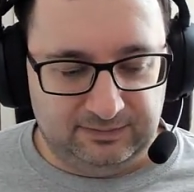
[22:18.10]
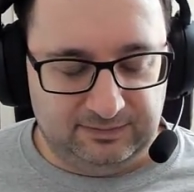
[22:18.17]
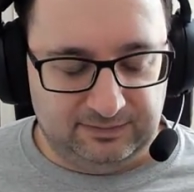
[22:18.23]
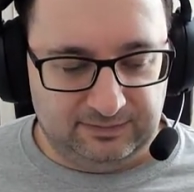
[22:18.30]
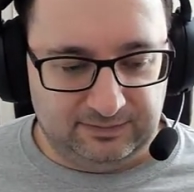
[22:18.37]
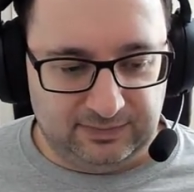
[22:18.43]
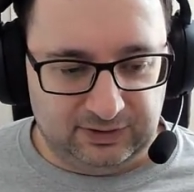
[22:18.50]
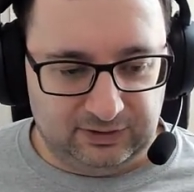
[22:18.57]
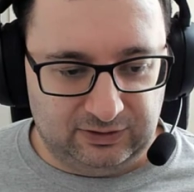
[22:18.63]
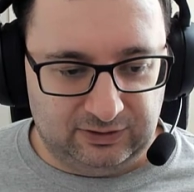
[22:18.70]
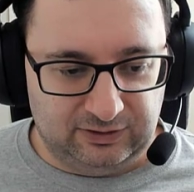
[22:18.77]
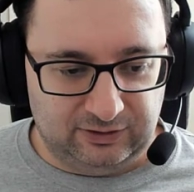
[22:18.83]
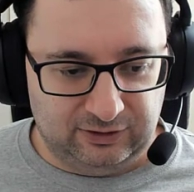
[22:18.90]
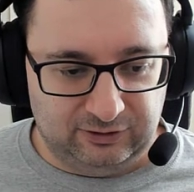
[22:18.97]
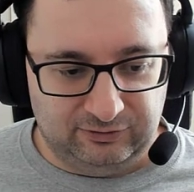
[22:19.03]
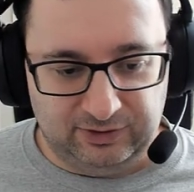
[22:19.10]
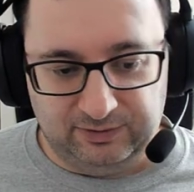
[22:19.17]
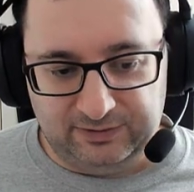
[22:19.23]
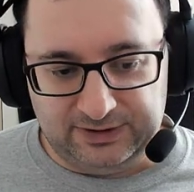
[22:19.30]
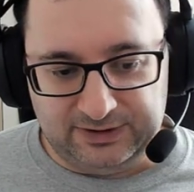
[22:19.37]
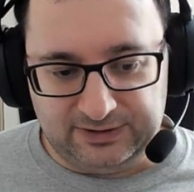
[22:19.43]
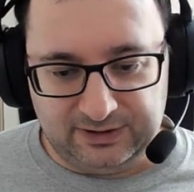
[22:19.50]
or Roam
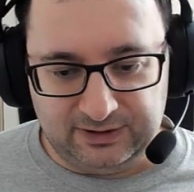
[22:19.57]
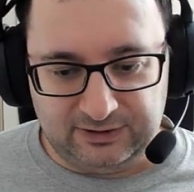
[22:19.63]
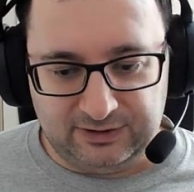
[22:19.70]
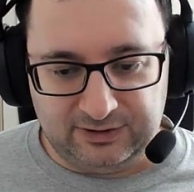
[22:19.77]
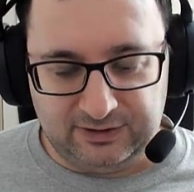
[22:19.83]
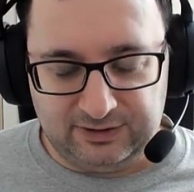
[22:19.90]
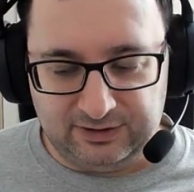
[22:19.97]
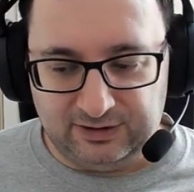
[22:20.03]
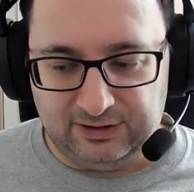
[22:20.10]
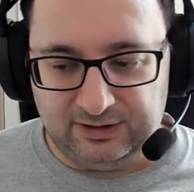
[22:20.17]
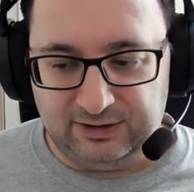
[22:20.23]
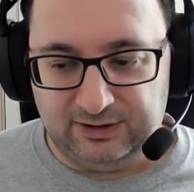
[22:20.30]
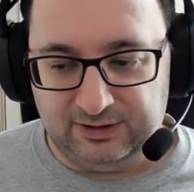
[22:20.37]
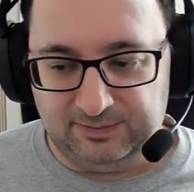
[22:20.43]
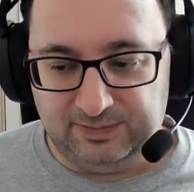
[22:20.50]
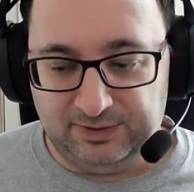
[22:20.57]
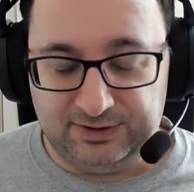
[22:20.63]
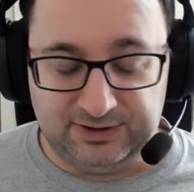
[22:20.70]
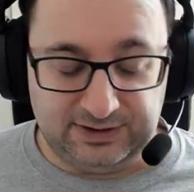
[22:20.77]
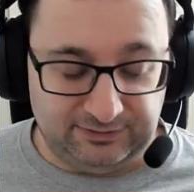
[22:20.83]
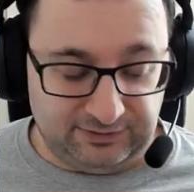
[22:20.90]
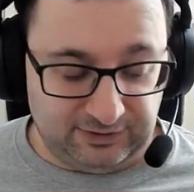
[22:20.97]
Research. But
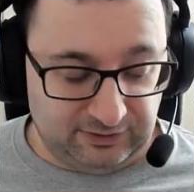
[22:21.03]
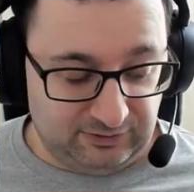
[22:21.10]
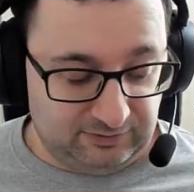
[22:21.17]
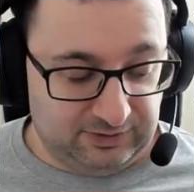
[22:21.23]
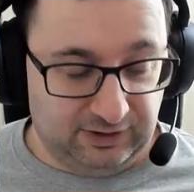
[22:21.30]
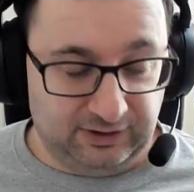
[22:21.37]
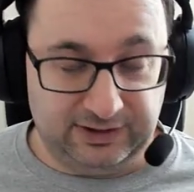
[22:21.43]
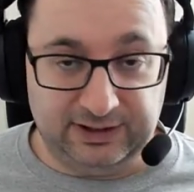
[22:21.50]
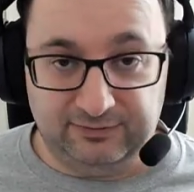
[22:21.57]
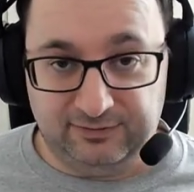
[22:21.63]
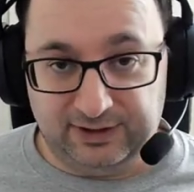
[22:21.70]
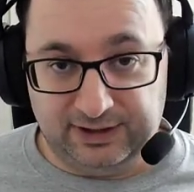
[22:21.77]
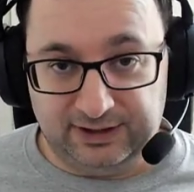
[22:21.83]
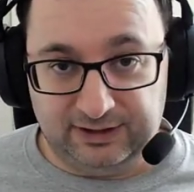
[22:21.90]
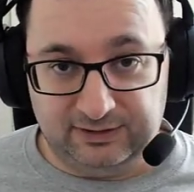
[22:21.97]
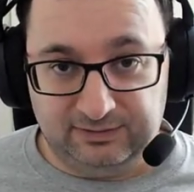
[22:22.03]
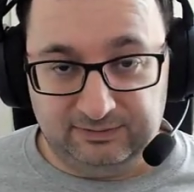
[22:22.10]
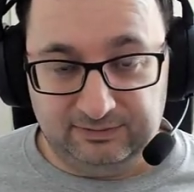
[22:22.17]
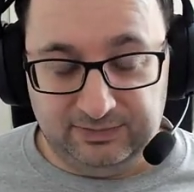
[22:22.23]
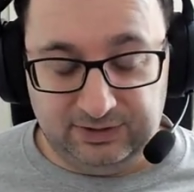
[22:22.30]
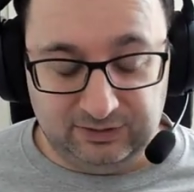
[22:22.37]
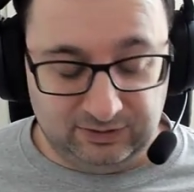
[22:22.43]
if you log in via
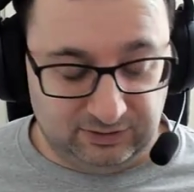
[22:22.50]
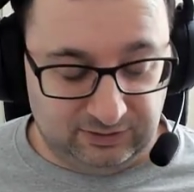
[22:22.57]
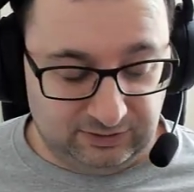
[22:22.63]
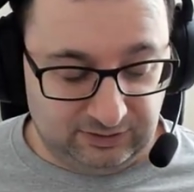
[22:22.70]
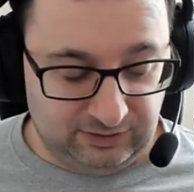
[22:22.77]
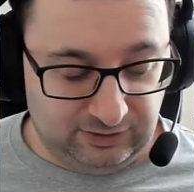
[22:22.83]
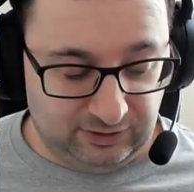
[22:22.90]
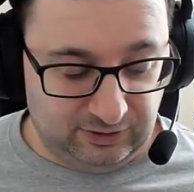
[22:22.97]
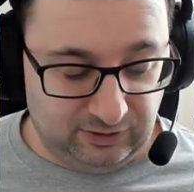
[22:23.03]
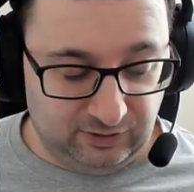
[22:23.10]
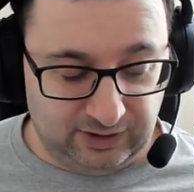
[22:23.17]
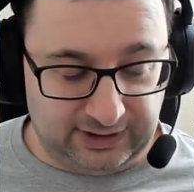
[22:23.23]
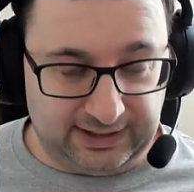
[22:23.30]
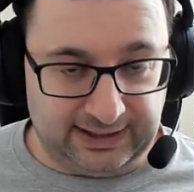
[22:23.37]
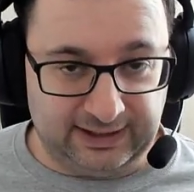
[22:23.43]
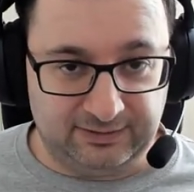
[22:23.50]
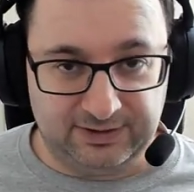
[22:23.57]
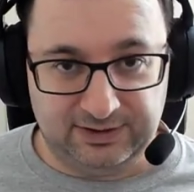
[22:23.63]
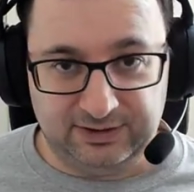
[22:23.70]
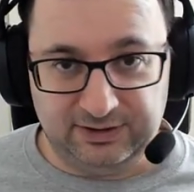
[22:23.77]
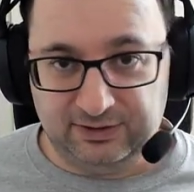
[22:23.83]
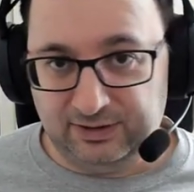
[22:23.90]
your Google account
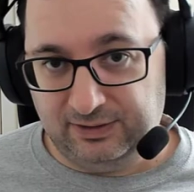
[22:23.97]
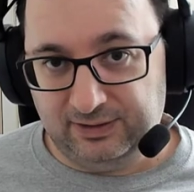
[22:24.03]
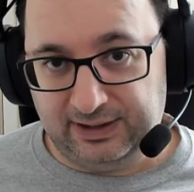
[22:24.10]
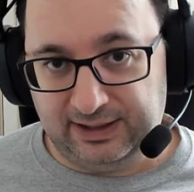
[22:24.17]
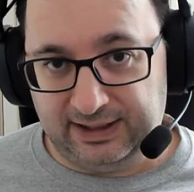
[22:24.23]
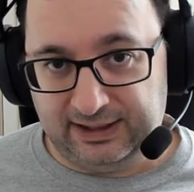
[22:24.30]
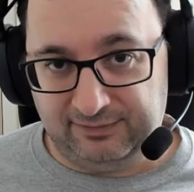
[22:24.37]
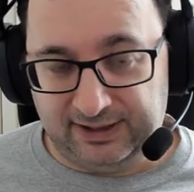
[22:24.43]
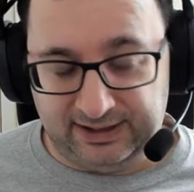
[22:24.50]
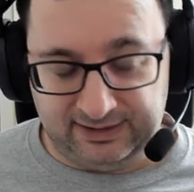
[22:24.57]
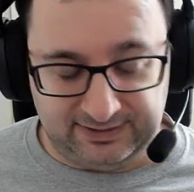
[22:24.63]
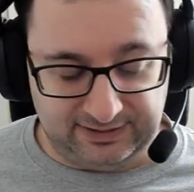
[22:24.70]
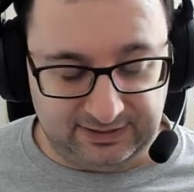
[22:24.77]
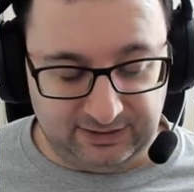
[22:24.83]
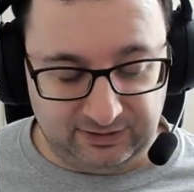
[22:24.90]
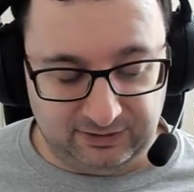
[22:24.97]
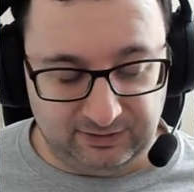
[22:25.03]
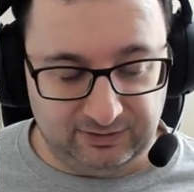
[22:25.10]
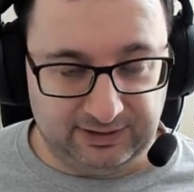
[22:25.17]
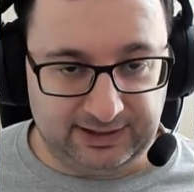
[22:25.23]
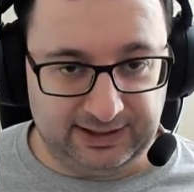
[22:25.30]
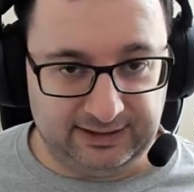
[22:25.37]
and you no longer have access to your Google
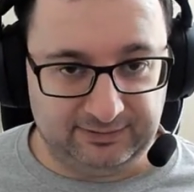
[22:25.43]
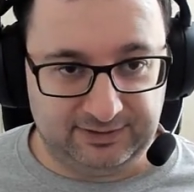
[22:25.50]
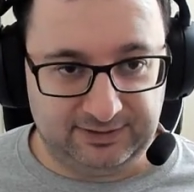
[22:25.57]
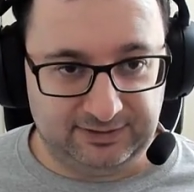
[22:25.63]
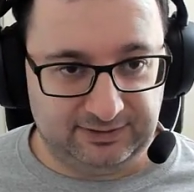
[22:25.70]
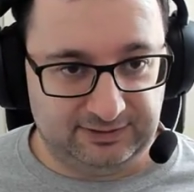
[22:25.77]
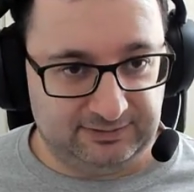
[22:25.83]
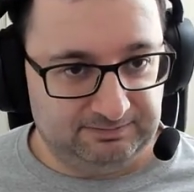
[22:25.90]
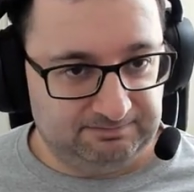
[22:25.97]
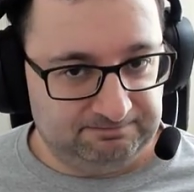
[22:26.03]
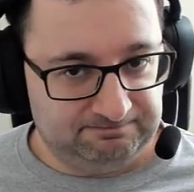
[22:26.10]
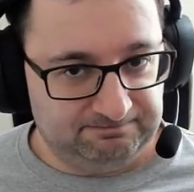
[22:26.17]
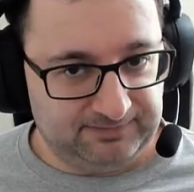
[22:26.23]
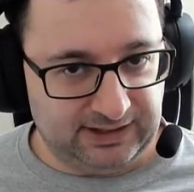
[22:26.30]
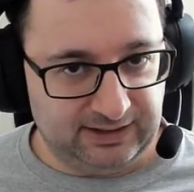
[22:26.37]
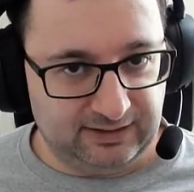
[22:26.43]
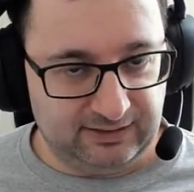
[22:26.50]
accounts, then